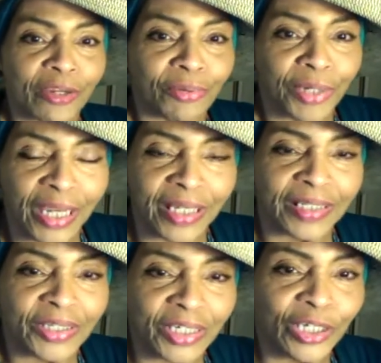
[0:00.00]

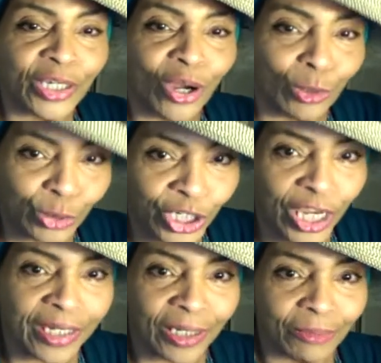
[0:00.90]
created thee, O
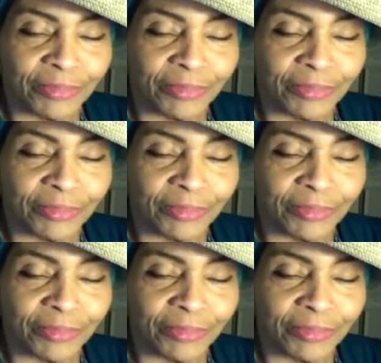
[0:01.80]
Jacob.